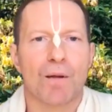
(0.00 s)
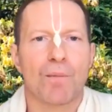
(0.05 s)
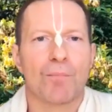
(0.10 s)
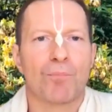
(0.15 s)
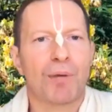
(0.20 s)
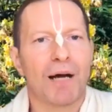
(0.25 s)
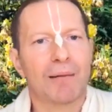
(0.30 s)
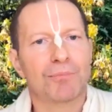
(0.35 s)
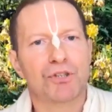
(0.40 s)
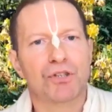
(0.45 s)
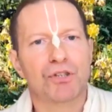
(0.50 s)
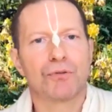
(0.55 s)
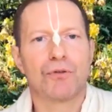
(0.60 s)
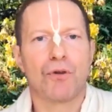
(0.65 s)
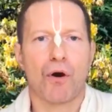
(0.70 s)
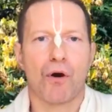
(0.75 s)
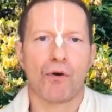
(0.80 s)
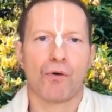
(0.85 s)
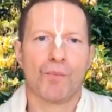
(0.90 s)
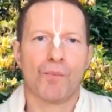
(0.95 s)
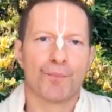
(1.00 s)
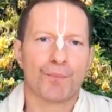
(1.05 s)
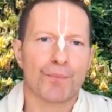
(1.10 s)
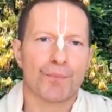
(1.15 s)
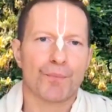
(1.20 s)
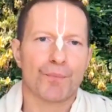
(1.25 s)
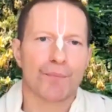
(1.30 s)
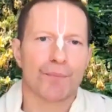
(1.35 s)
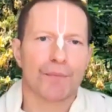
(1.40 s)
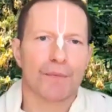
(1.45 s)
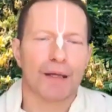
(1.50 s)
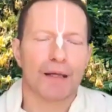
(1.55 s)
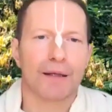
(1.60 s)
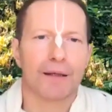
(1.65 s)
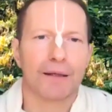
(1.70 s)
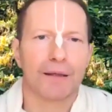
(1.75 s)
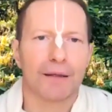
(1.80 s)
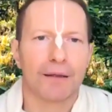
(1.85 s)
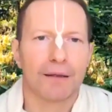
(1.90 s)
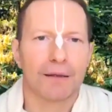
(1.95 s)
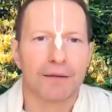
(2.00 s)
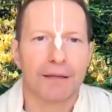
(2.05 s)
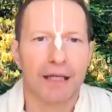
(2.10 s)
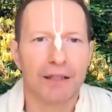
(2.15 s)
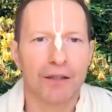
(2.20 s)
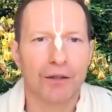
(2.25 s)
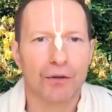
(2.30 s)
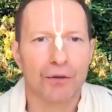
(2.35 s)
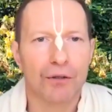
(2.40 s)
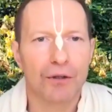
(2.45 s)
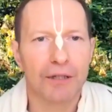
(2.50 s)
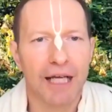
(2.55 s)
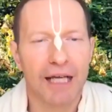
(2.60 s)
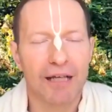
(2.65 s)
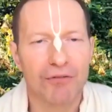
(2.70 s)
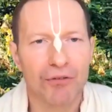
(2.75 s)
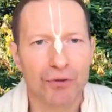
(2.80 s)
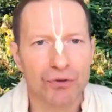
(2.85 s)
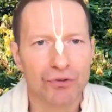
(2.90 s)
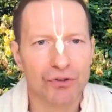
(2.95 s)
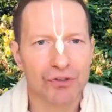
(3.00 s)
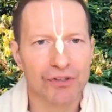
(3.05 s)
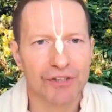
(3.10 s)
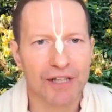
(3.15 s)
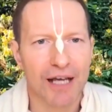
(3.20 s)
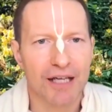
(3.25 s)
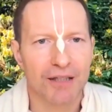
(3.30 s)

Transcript: Perhaps you know that Gurudev used to say,